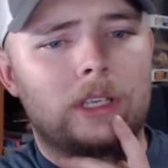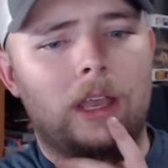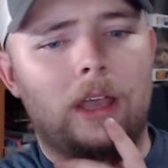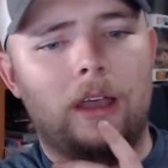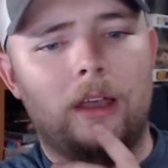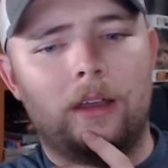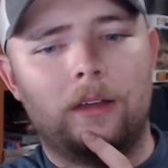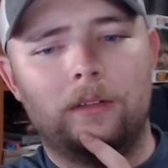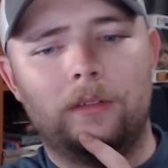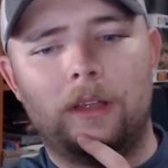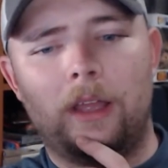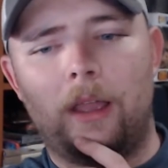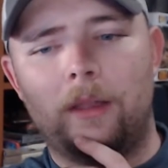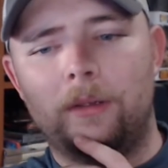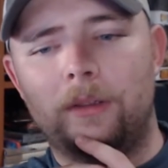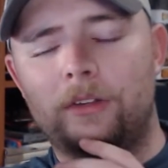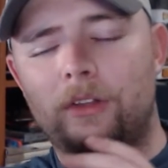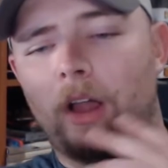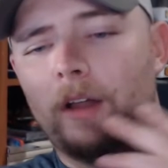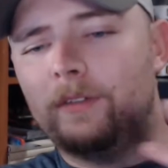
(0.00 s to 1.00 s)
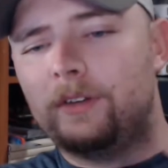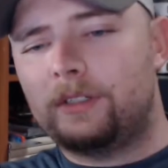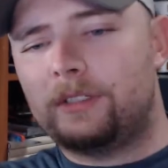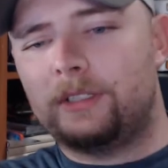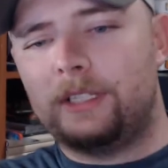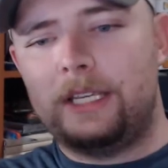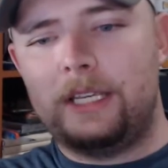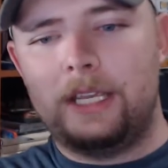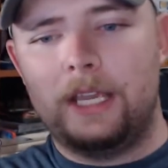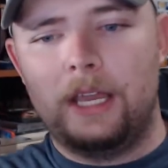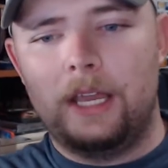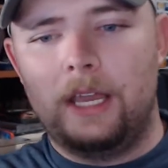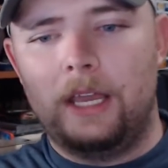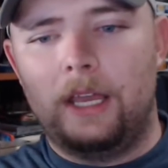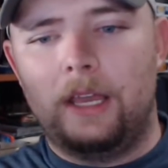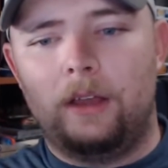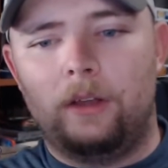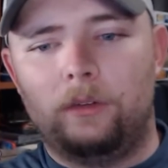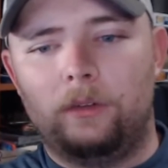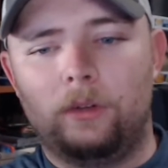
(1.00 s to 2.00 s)
Obviously,
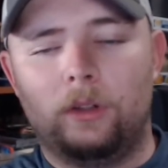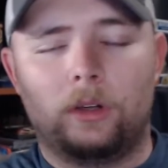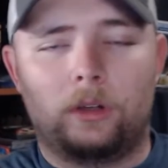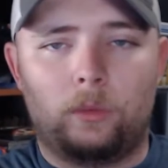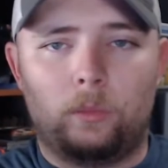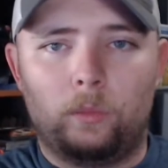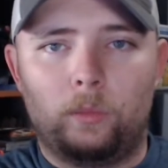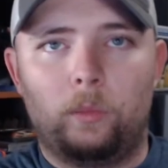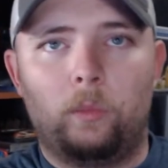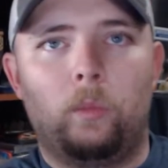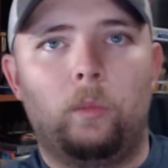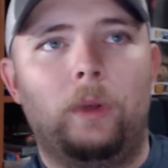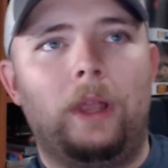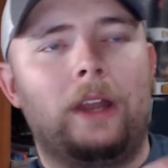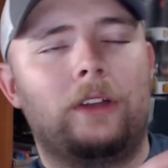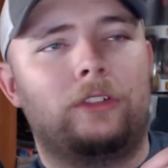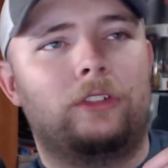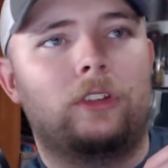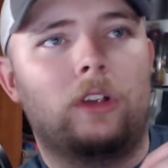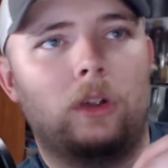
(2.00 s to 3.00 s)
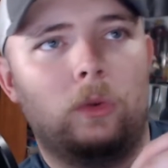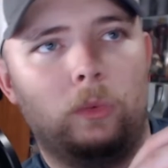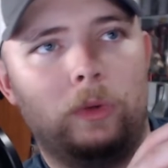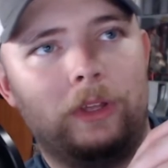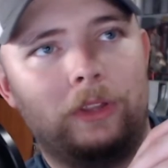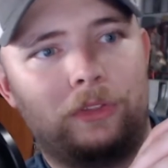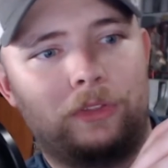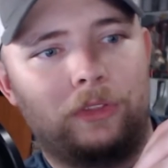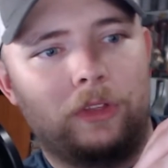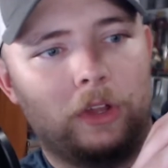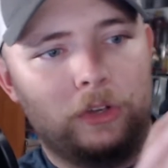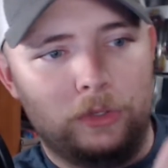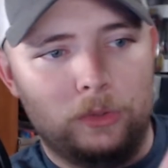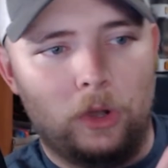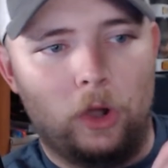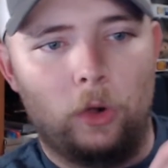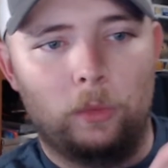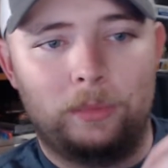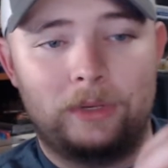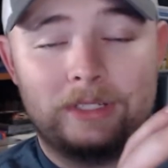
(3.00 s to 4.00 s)
look, we got to start with A New
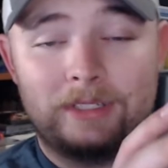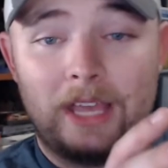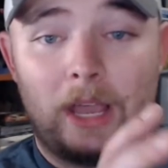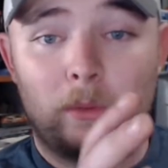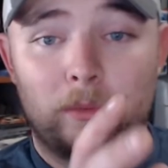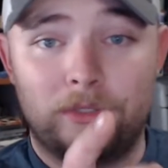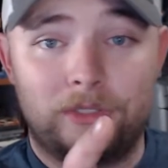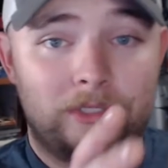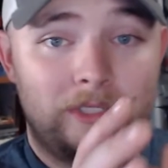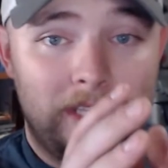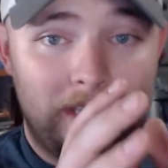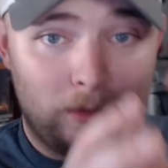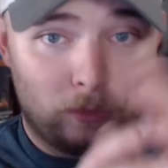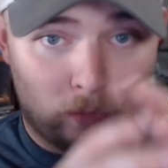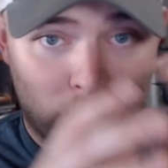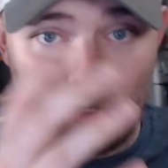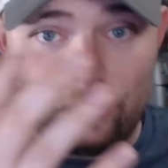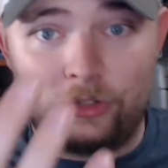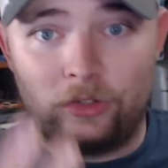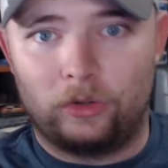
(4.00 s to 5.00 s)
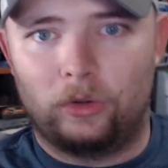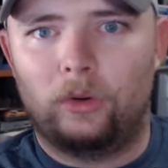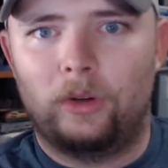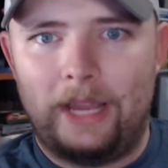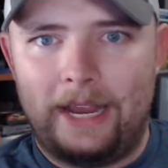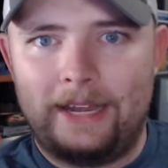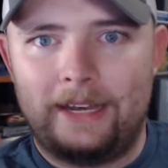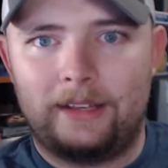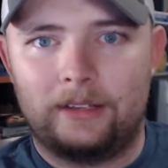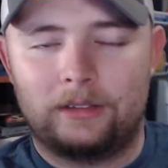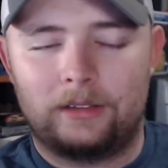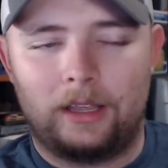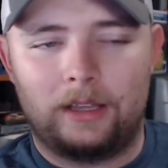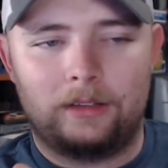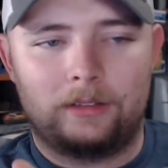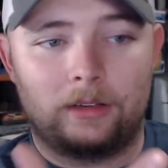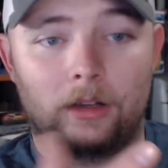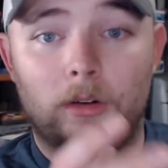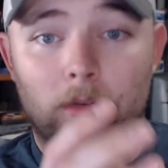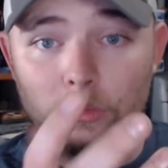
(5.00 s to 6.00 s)
Hope because that was the original Anakin's
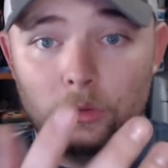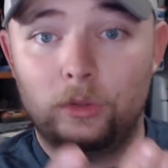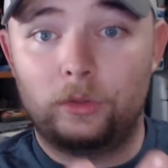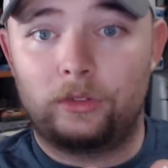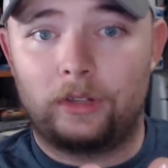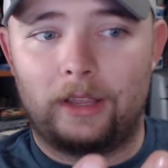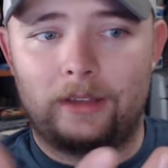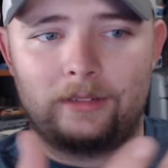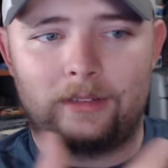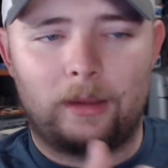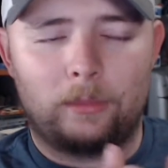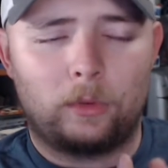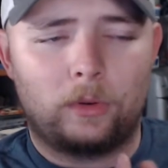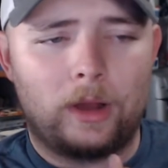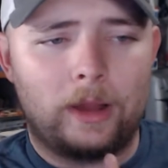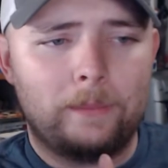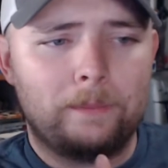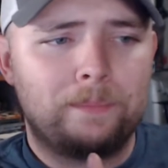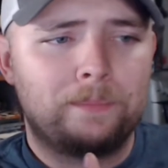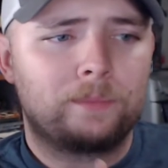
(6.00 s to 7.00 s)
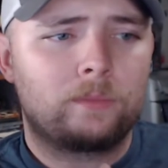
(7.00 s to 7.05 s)
lightsaber, or Luke's lightsaber, right?